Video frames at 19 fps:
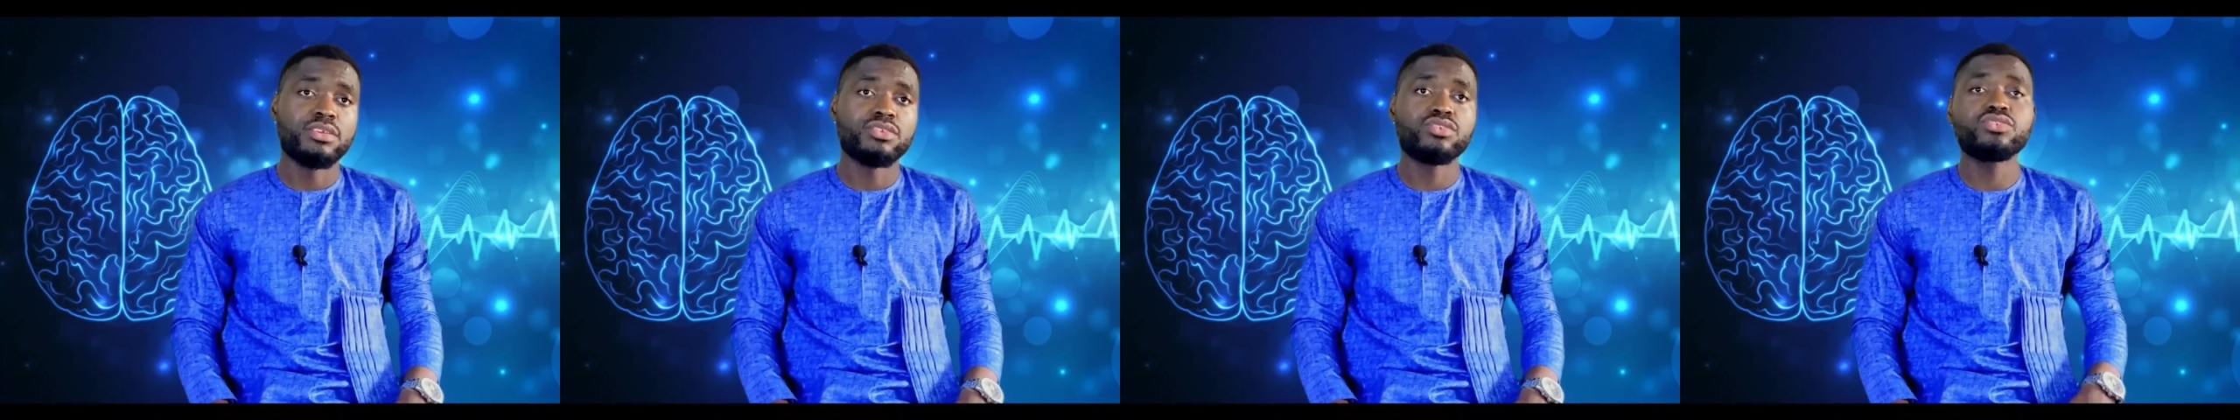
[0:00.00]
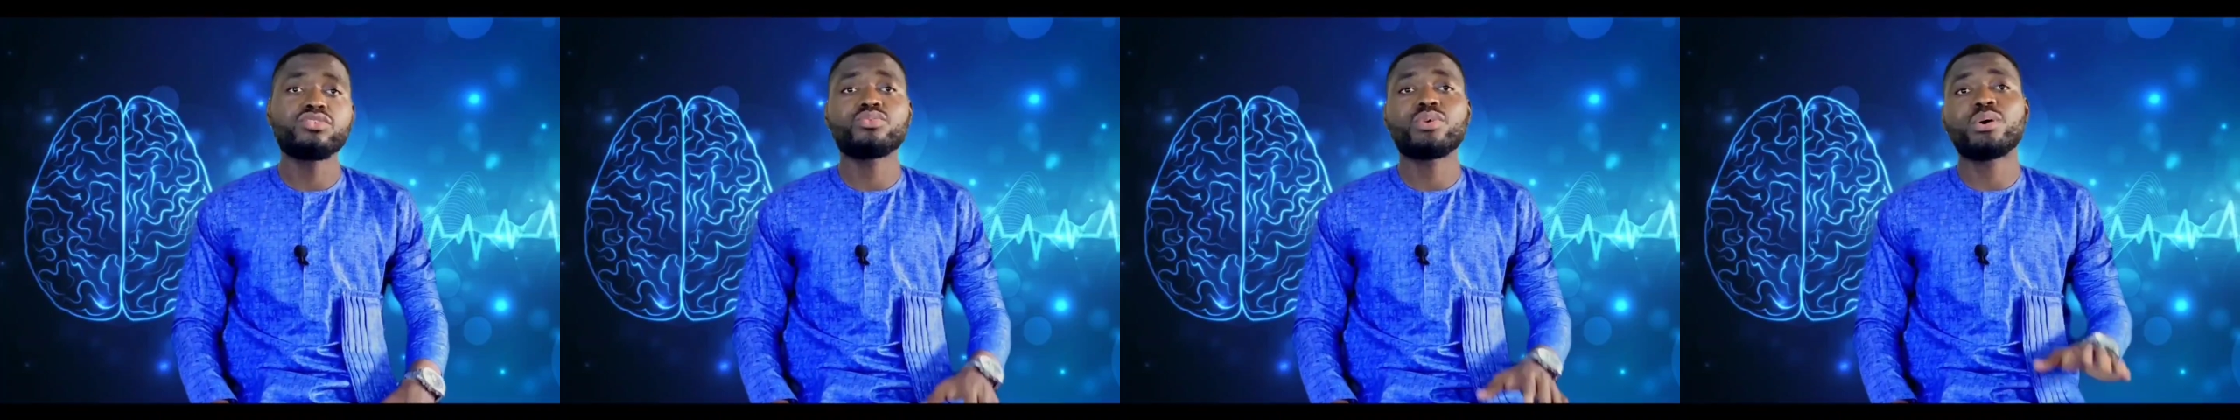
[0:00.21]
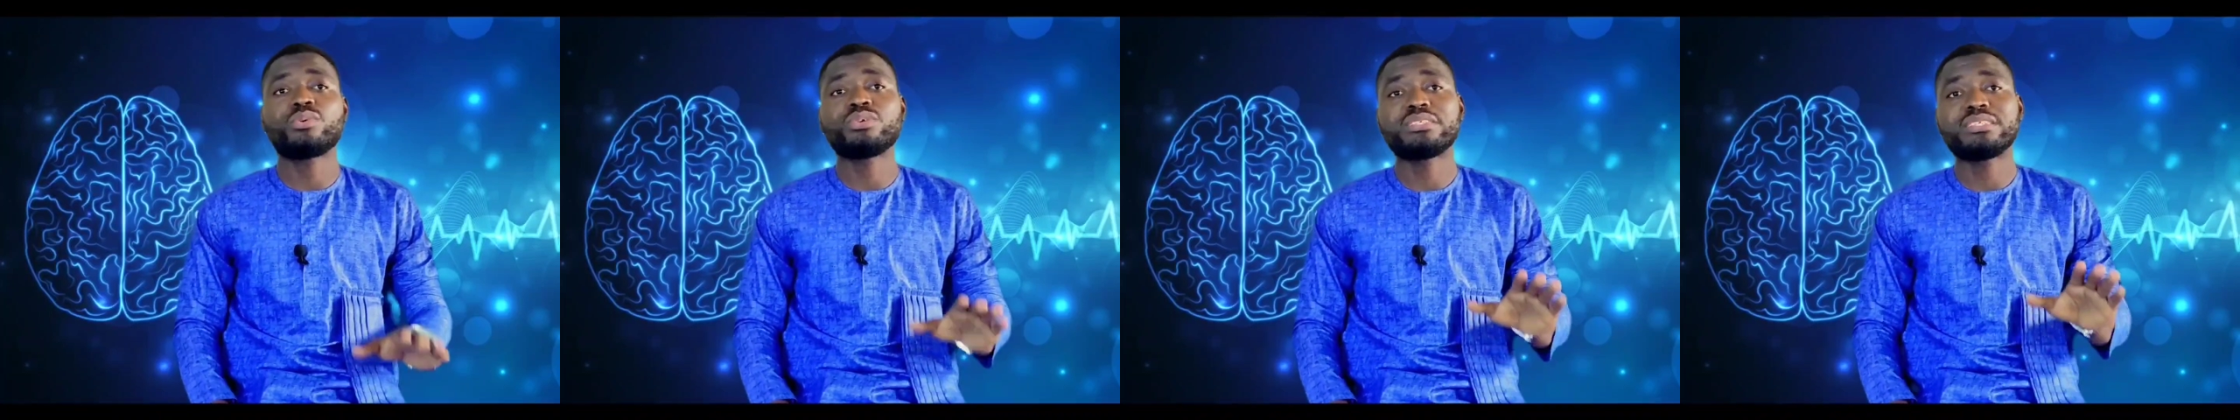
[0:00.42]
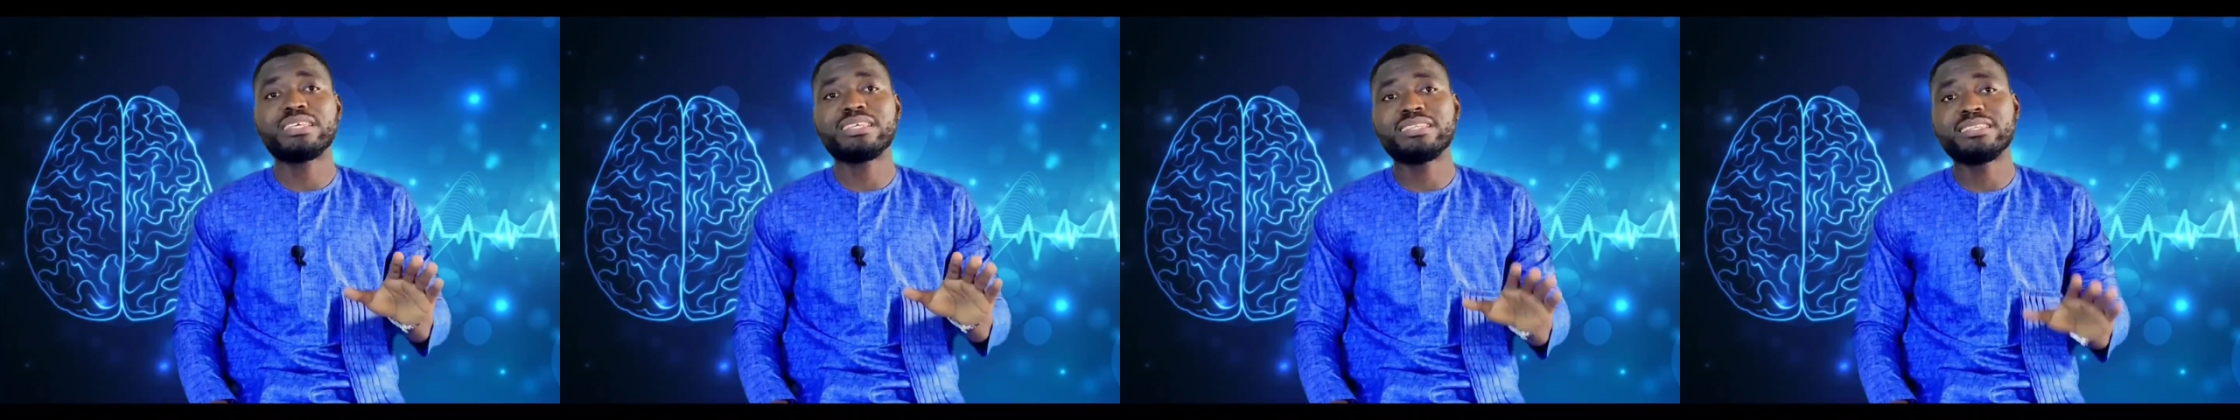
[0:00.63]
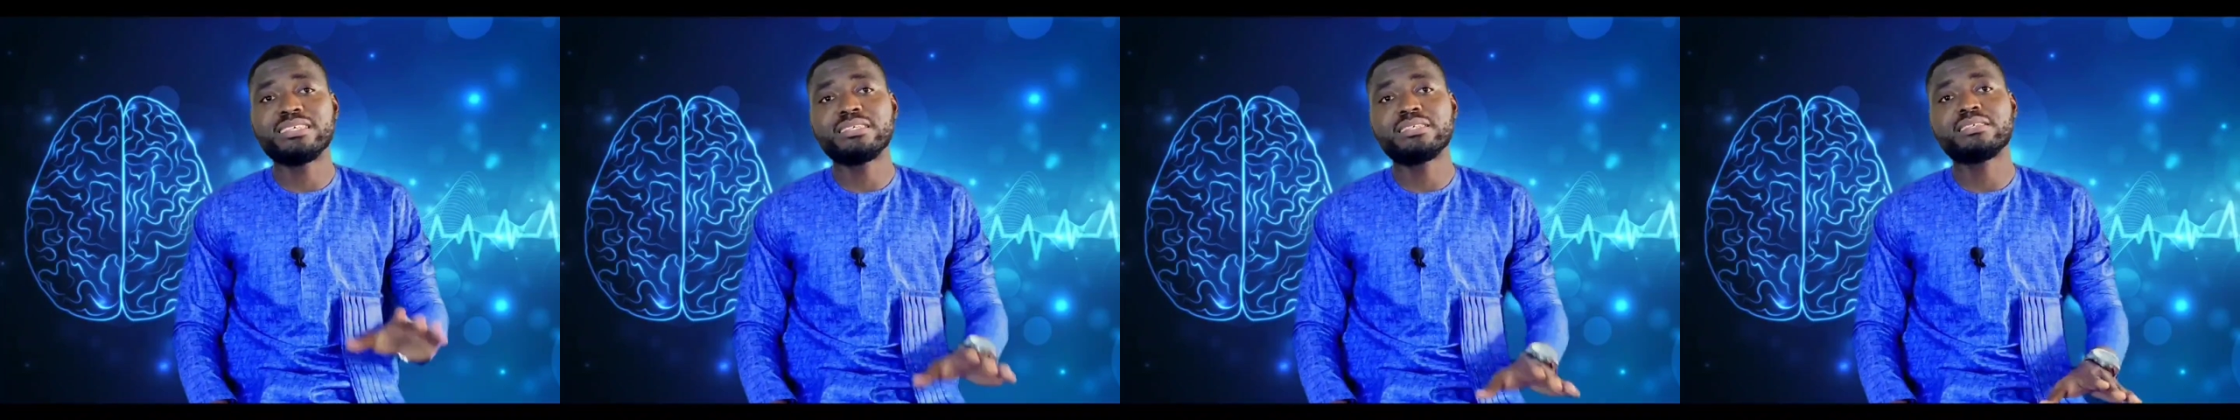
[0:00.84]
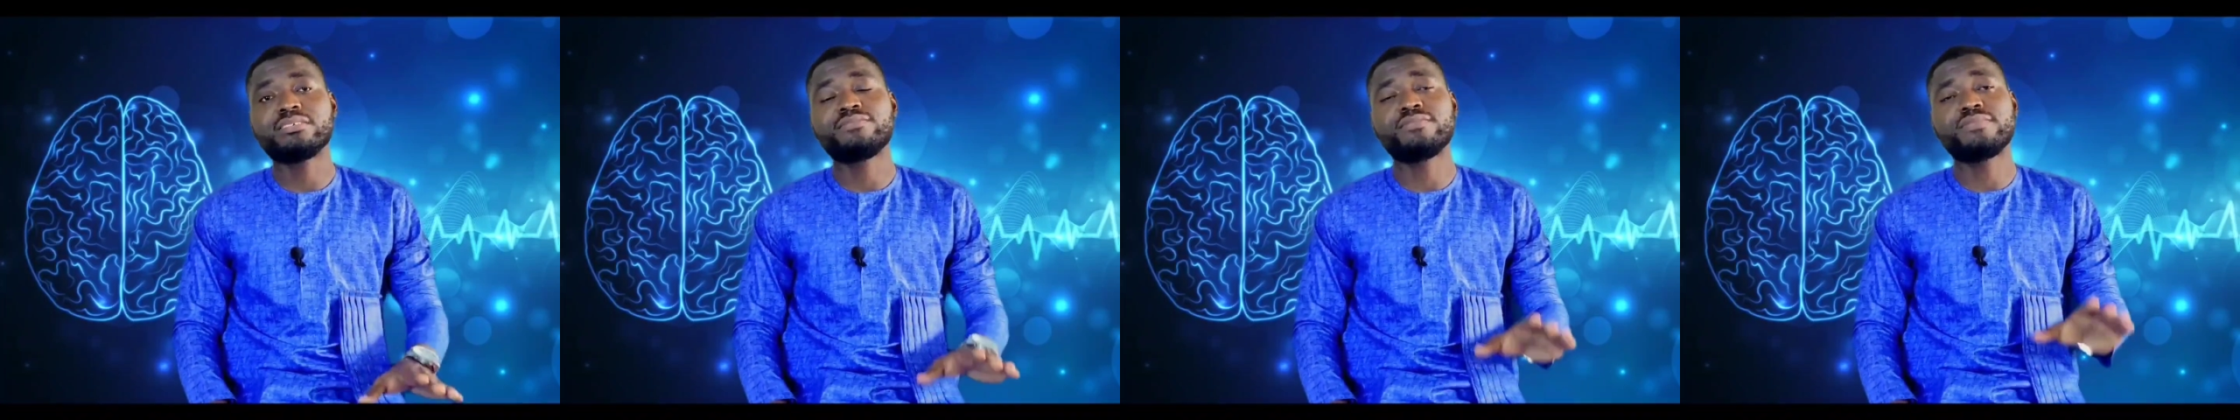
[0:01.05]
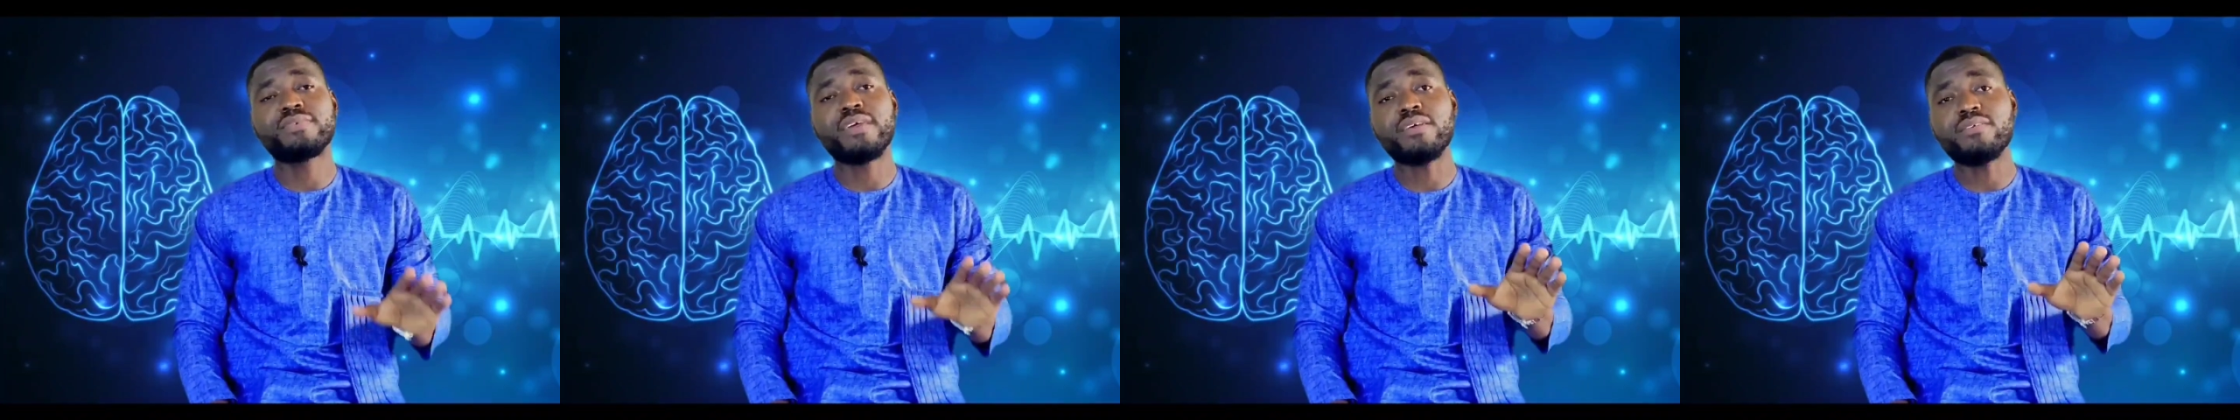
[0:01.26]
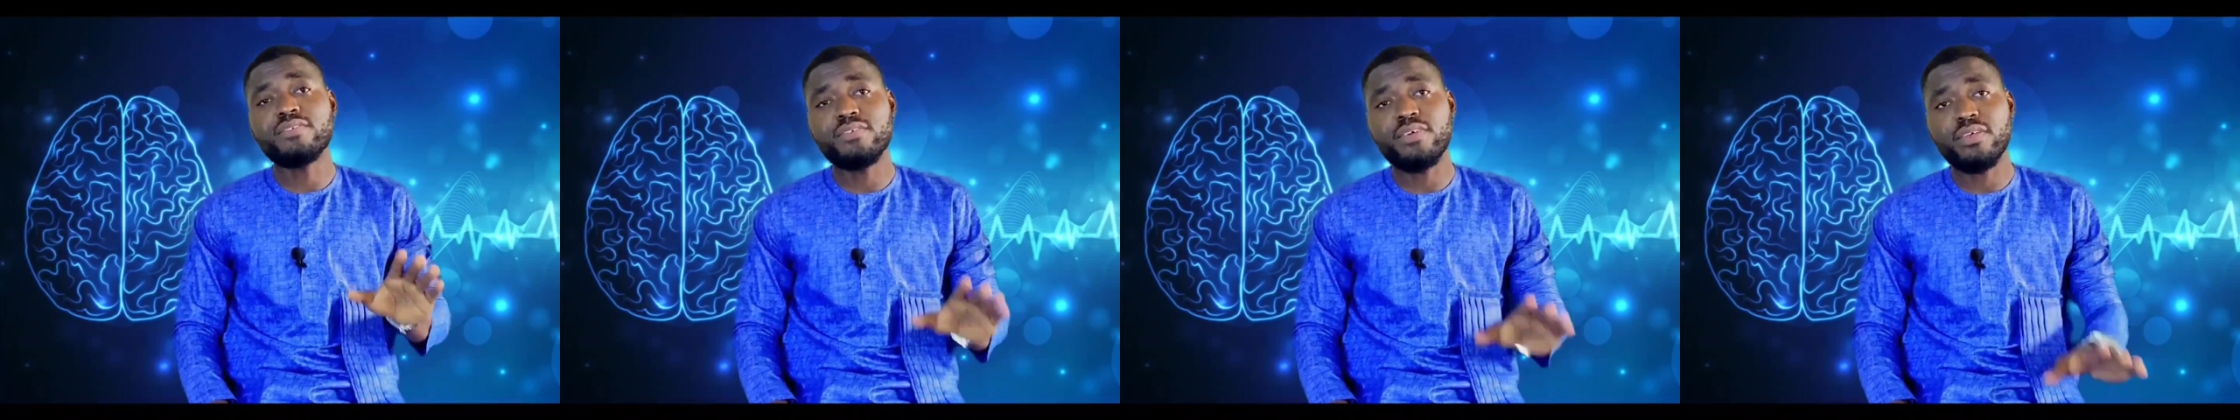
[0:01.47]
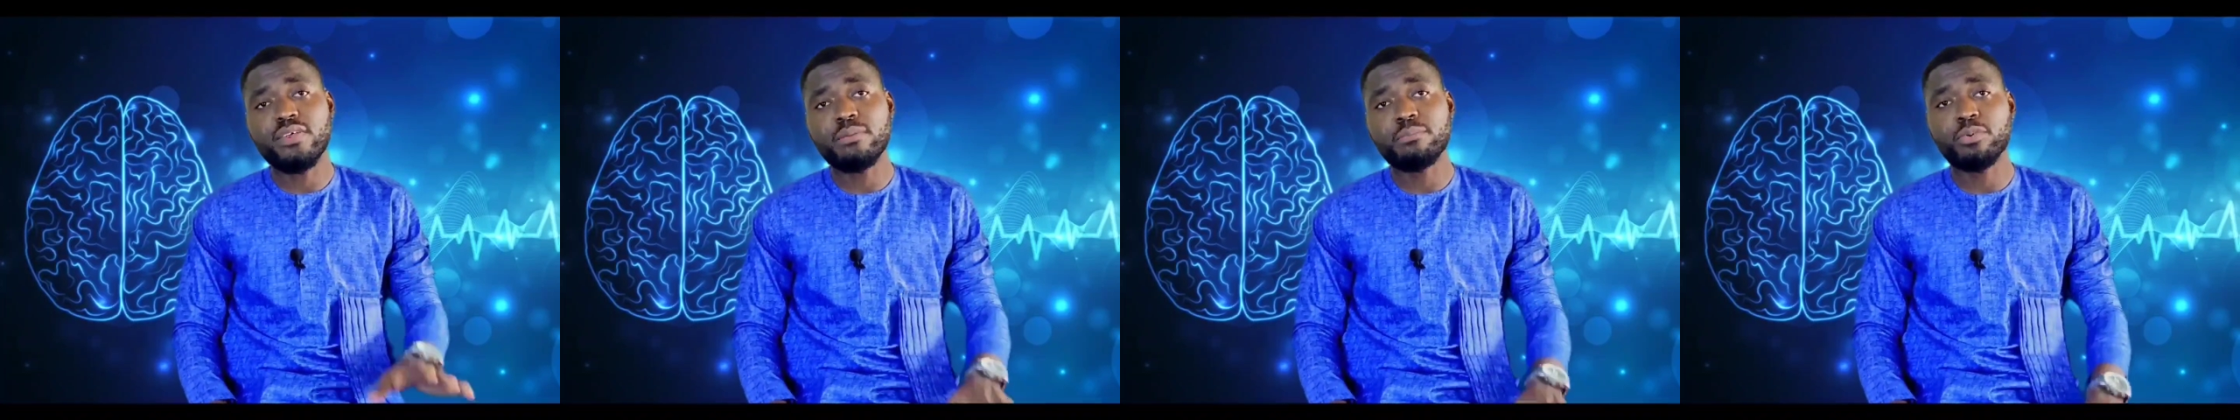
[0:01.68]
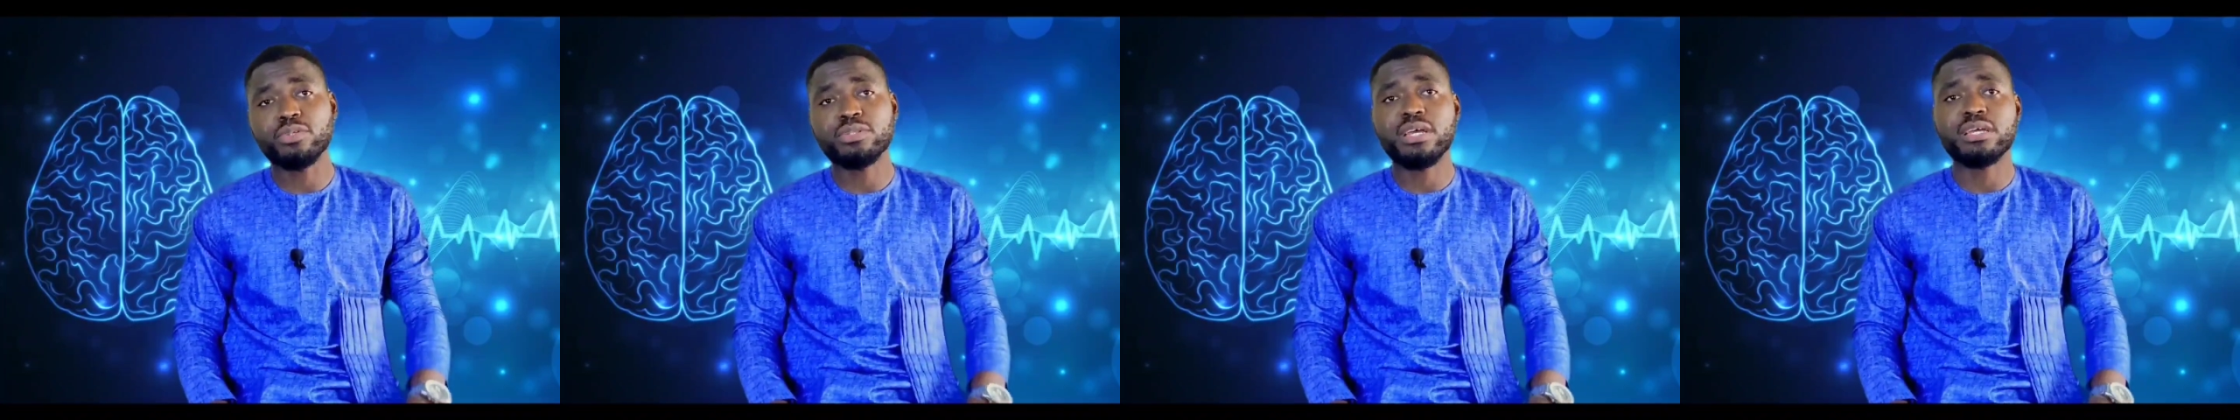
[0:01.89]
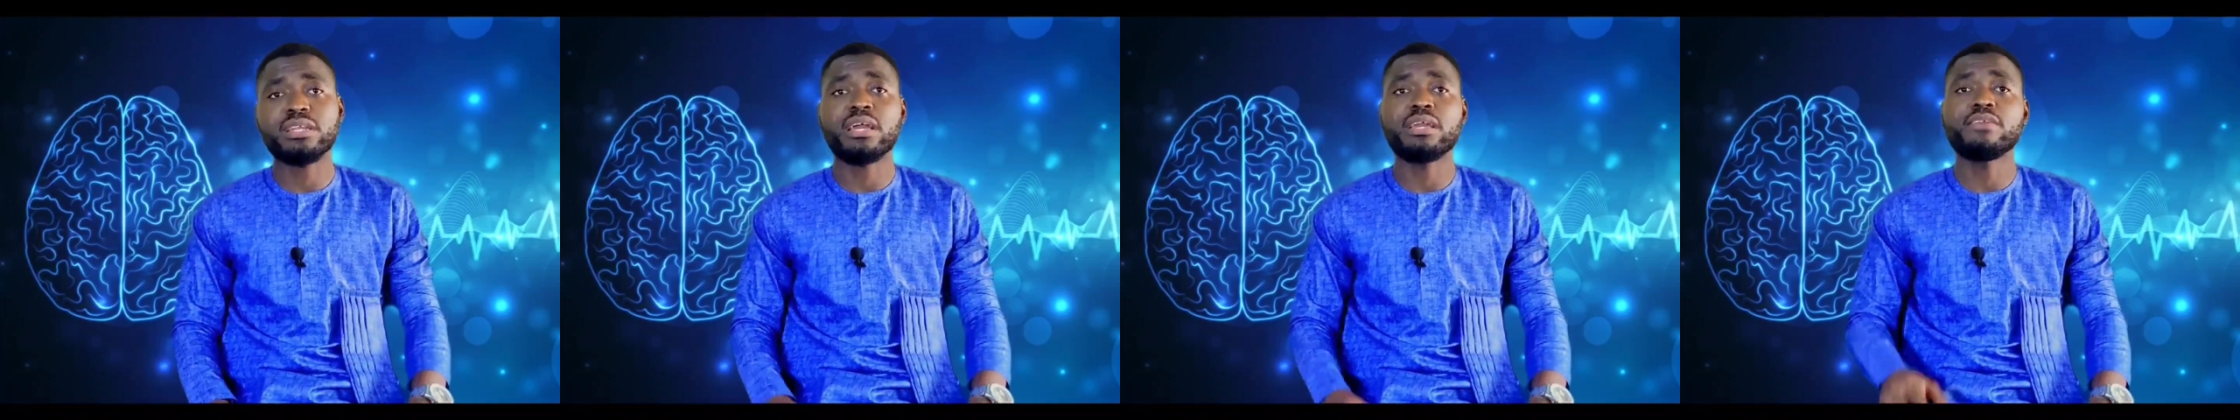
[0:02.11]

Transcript: So this is why we say this is very important,